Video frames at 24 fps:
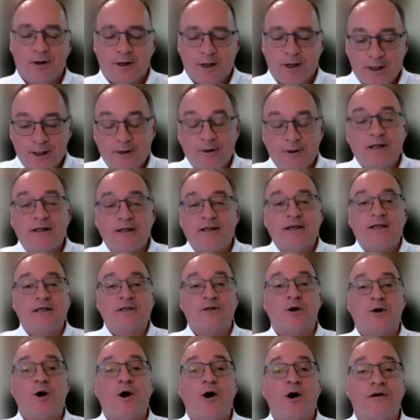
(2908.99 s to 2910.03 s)
clearing
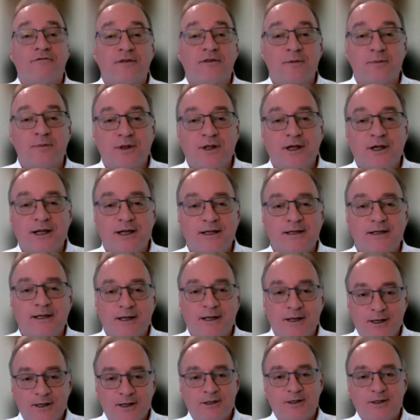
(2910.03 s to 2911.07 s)
things off the plate
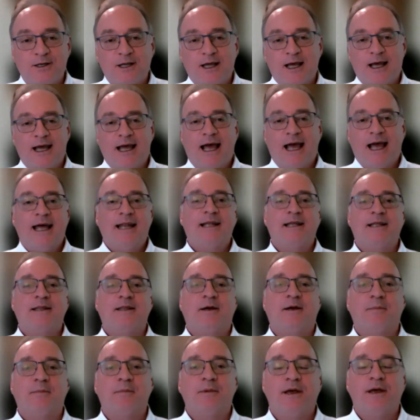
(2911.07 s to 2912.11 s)
in addition to adding
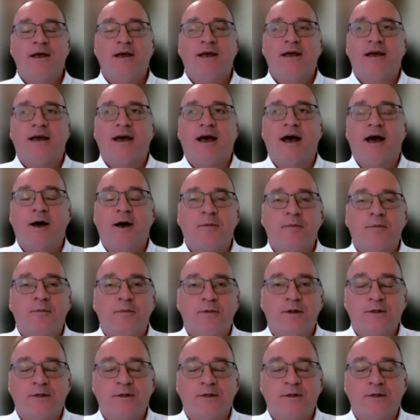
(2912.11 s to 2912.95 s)
them.